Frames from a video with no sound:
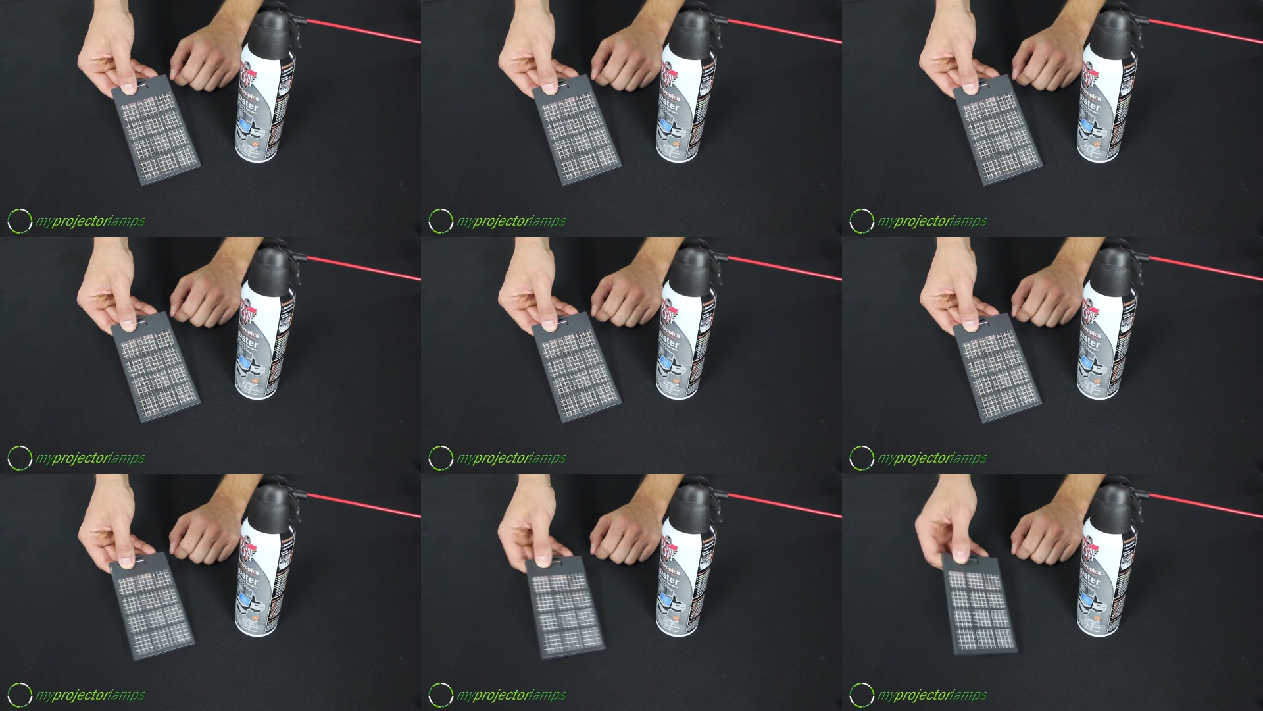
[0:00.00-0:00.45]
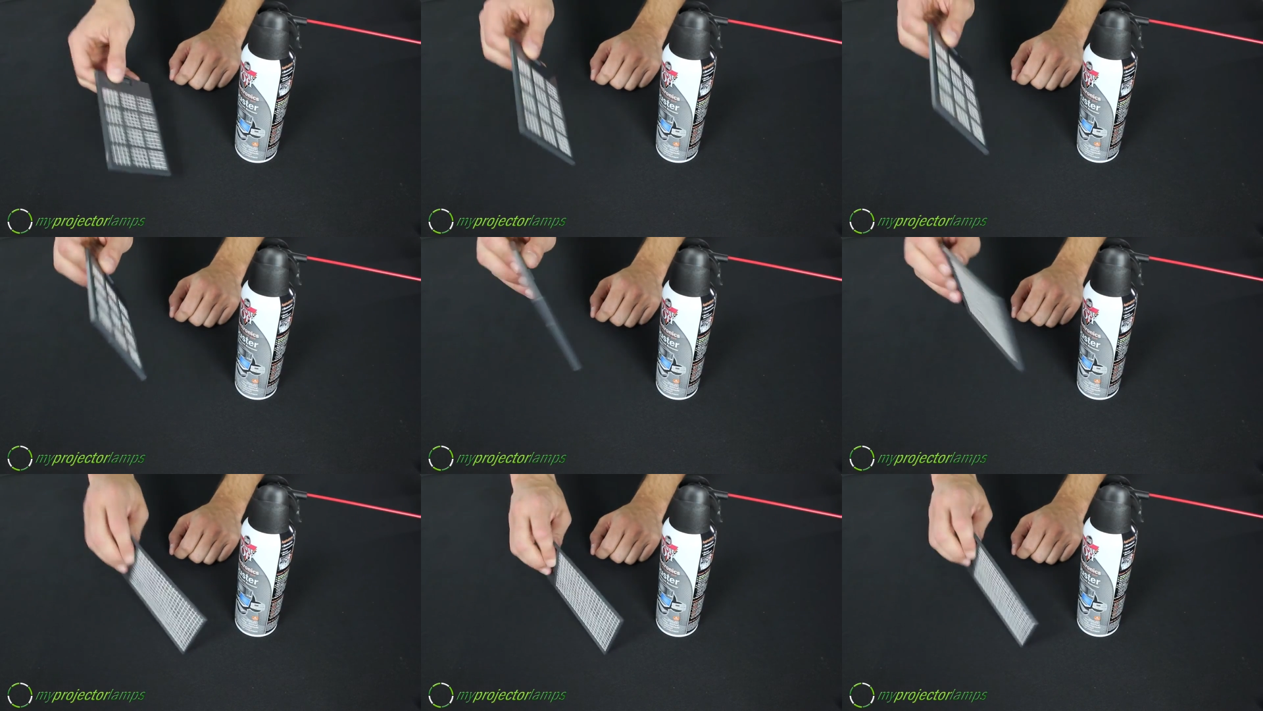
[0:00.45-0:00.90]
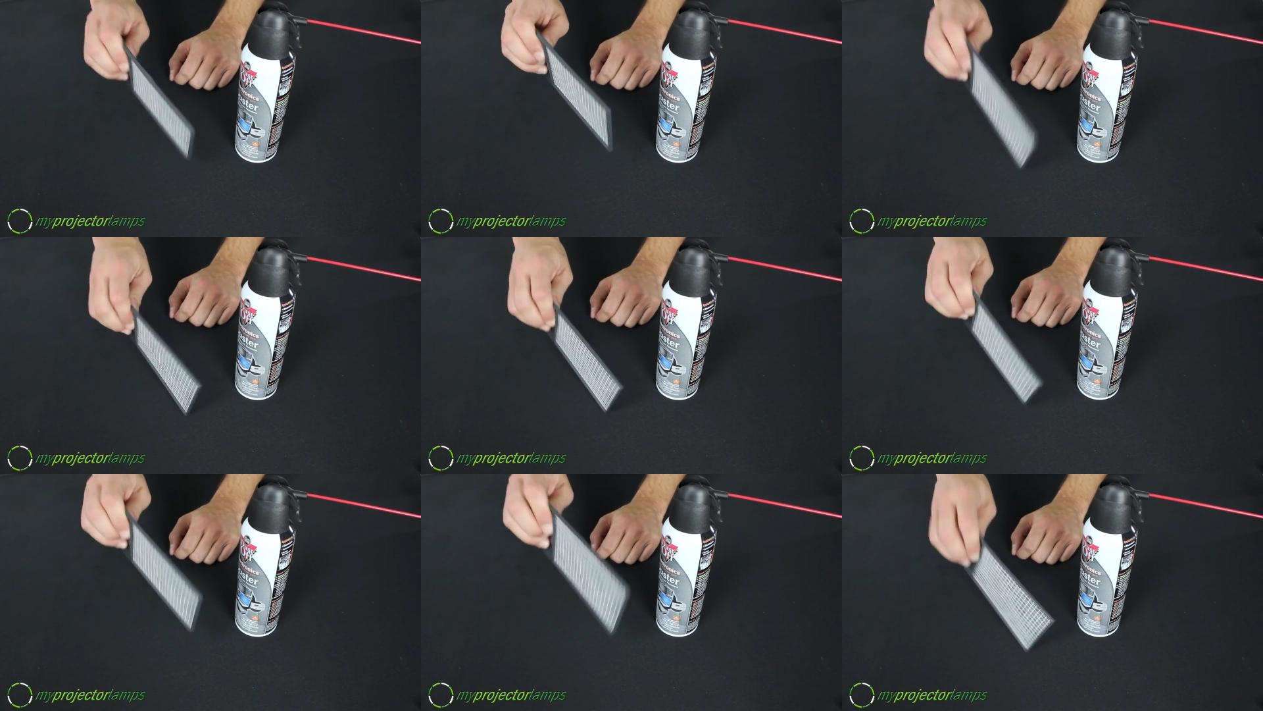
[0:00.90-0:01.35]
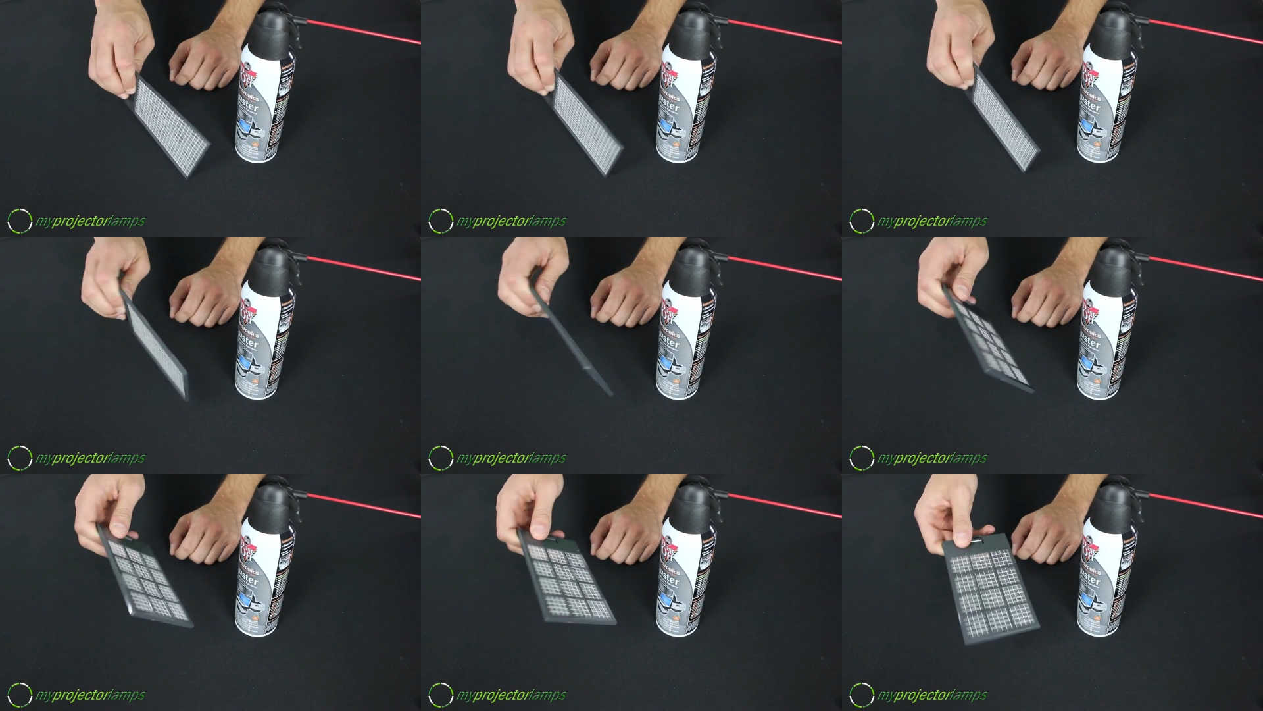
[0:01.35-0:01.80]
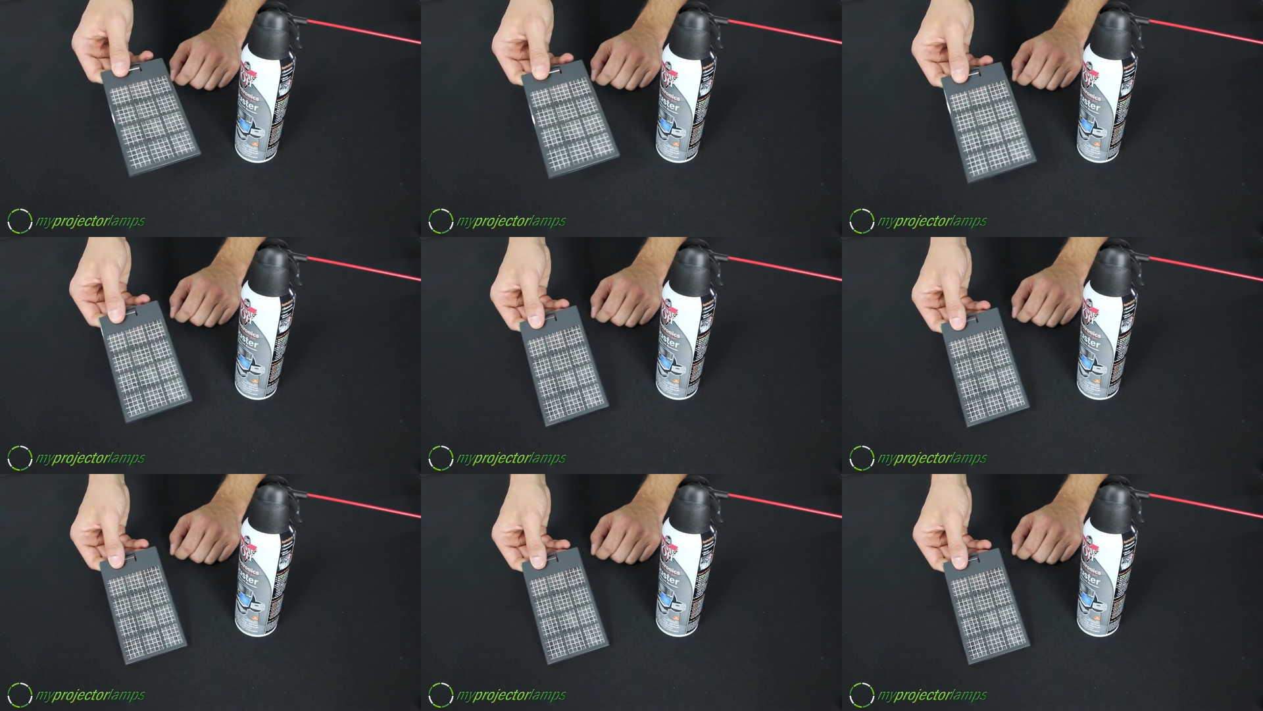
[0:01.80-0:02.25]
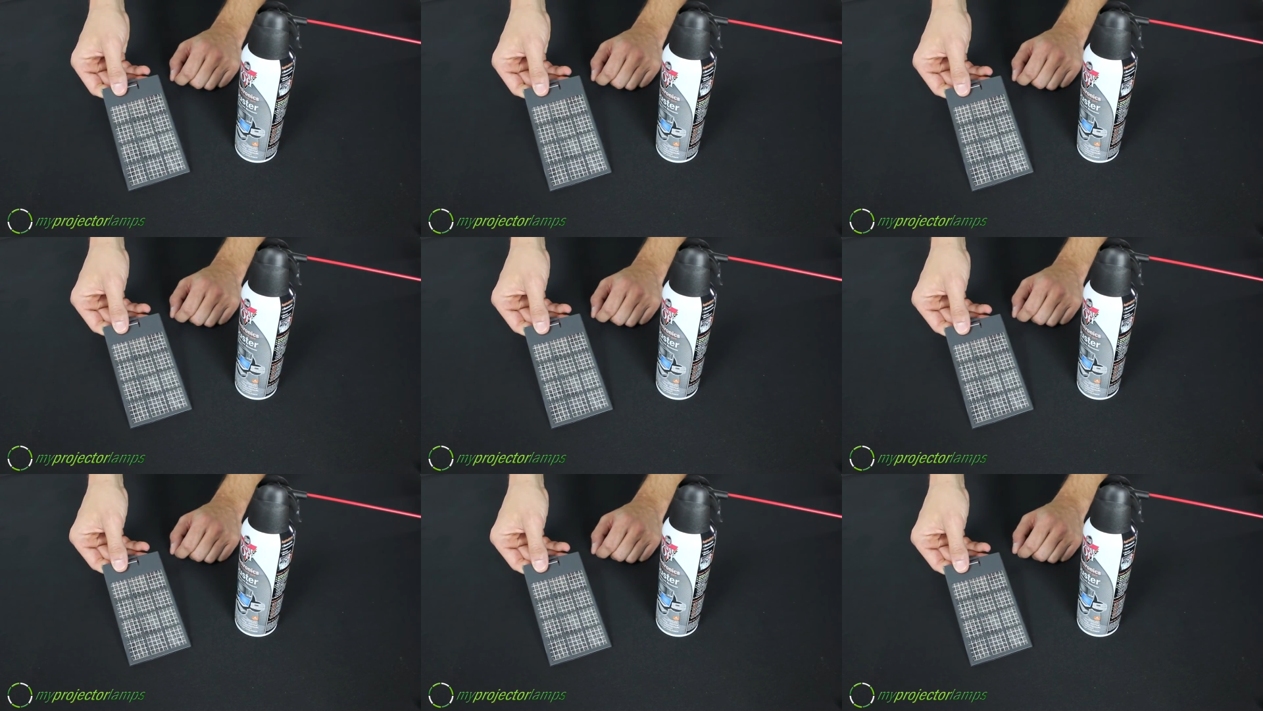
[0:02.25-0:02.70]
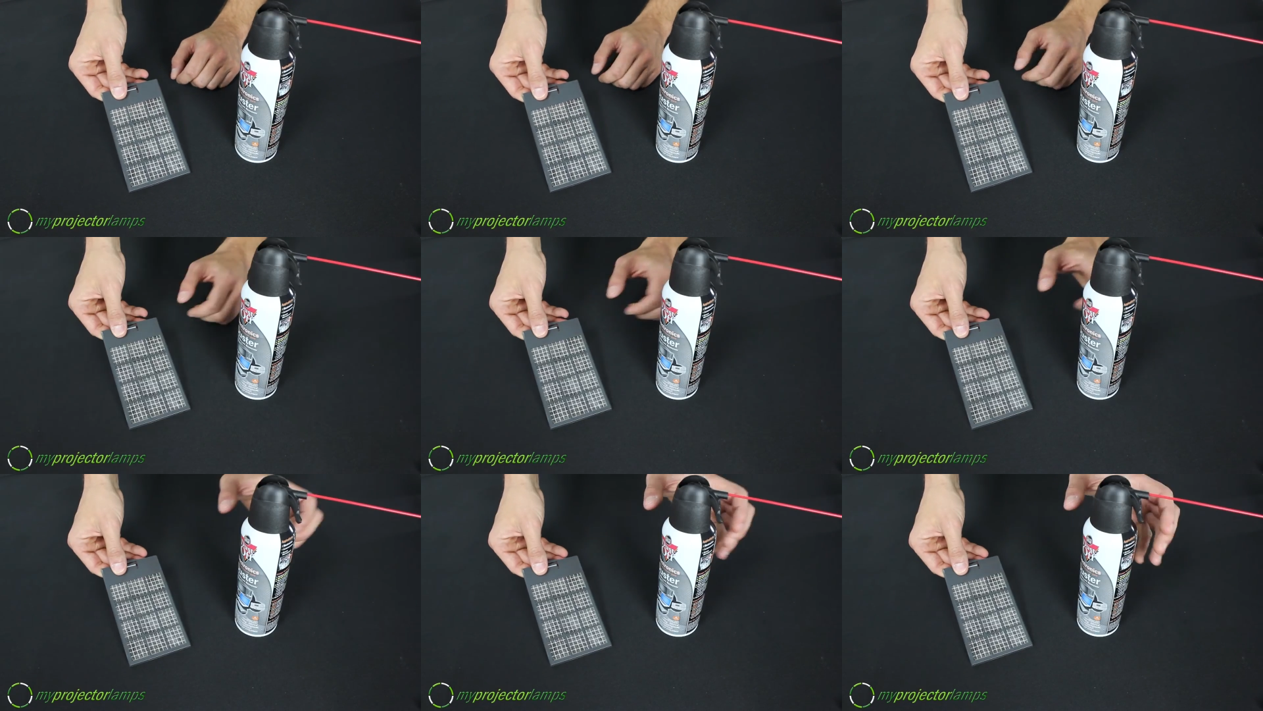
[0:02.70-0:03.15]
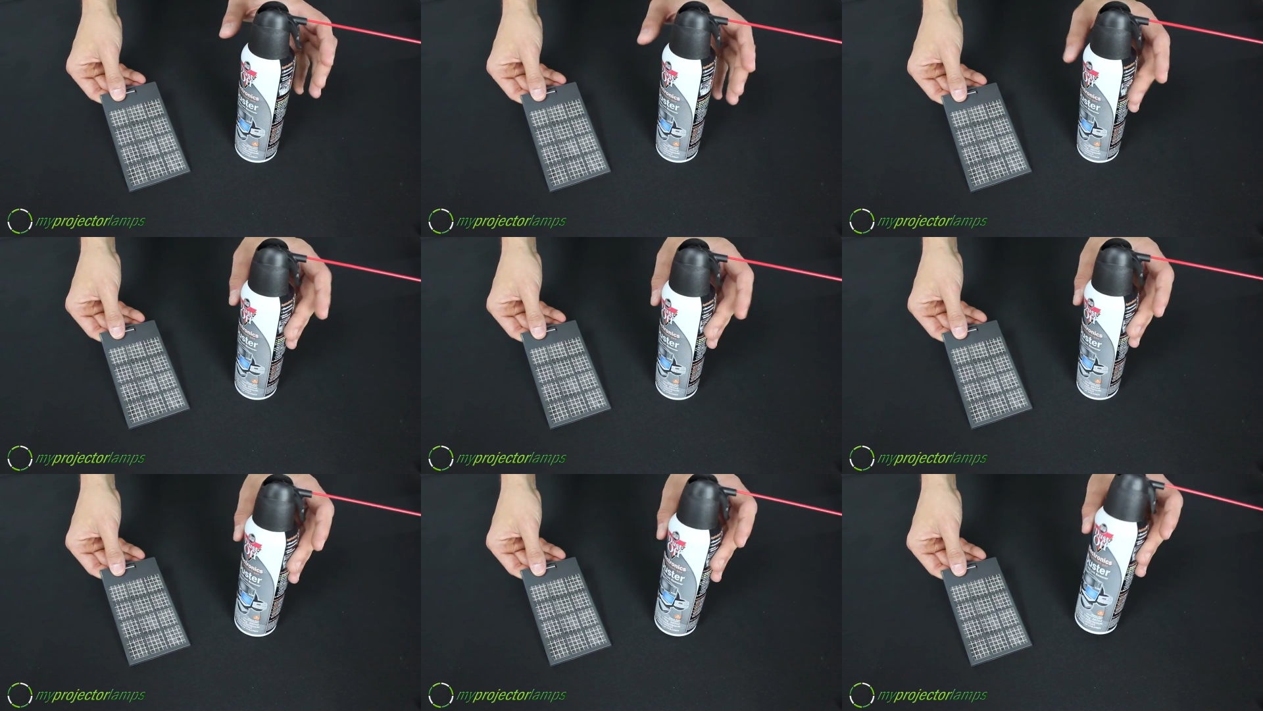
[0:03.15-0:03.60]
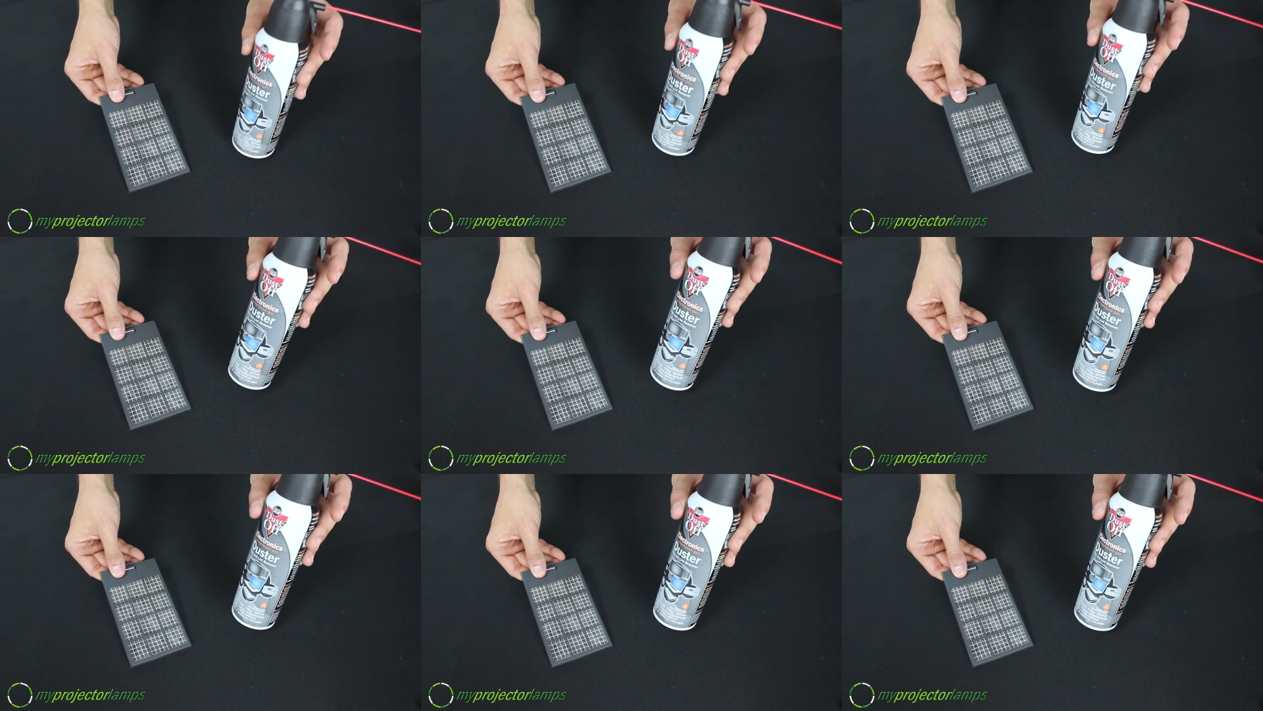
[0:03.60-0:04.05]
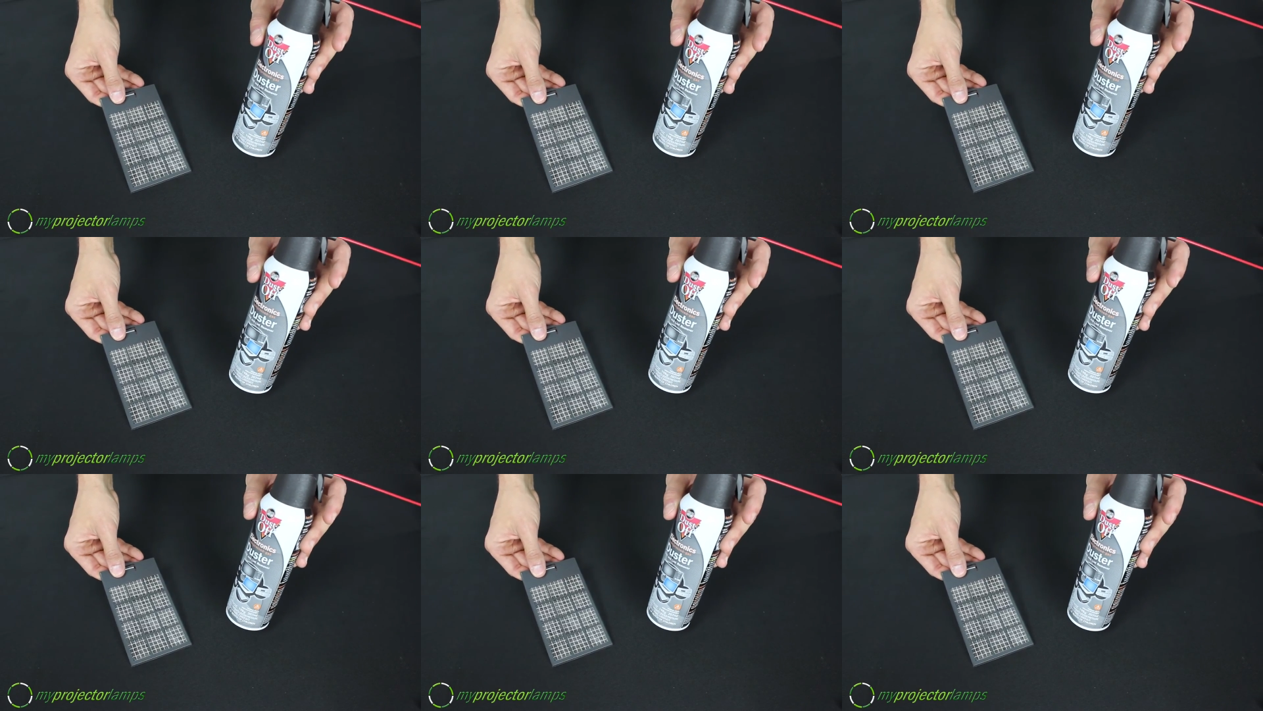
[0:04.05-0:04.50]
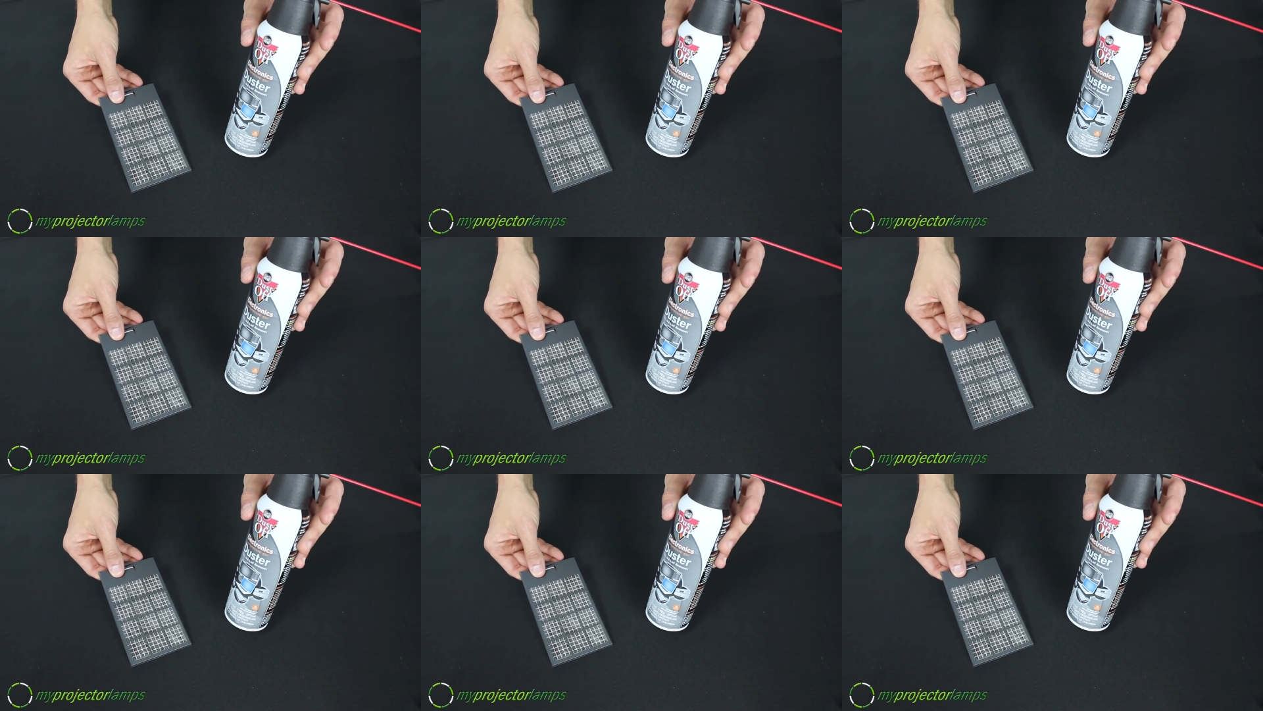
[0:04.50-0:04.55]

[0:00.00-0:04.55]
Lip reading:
[unreadable: no face in view]